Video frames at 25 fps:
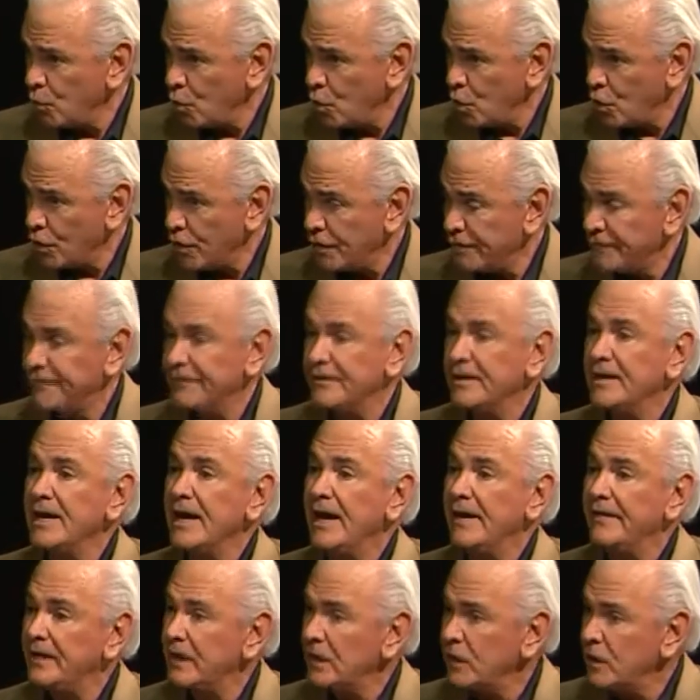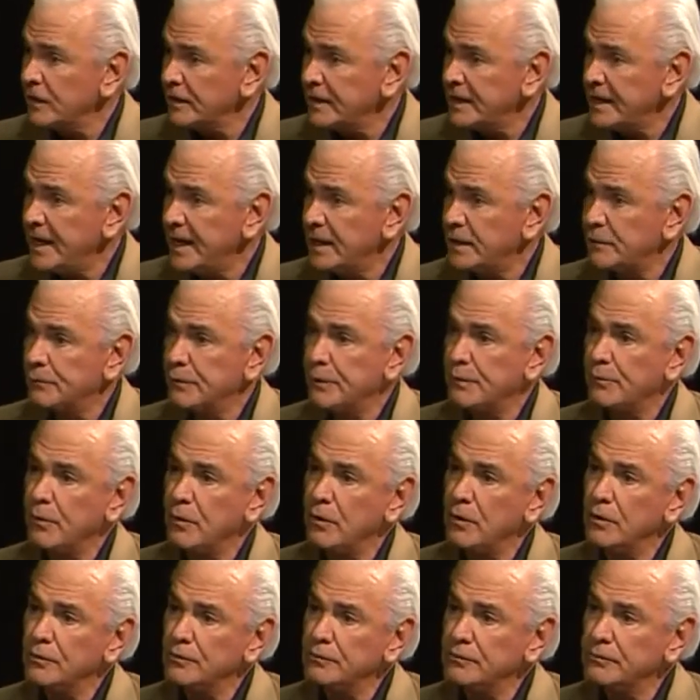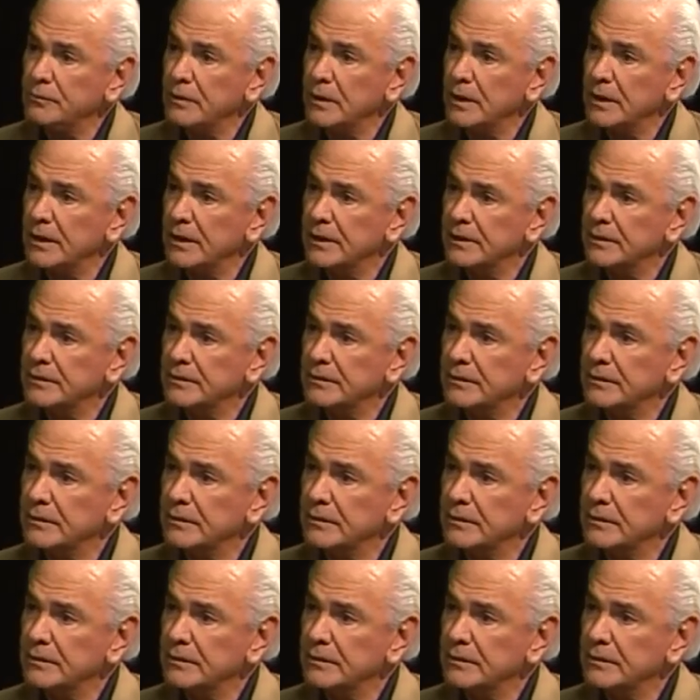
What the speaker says: wharf, and then on Cannery Row.